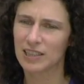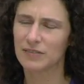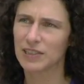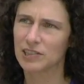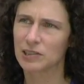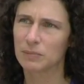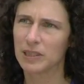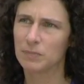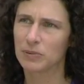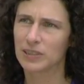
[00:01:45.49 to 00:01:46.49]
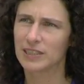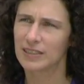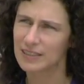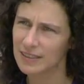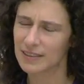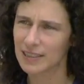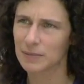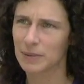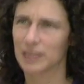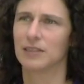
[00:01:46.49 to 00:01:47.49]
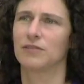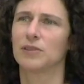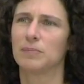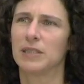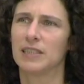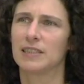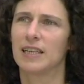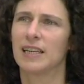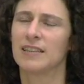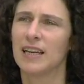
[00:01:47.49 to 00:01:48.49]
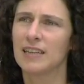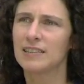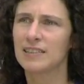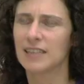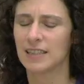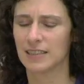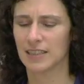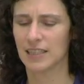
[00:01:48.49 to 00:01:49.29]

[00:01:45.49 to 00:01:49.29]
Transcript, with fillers: obvious to people until they think about it for a minute, and that's that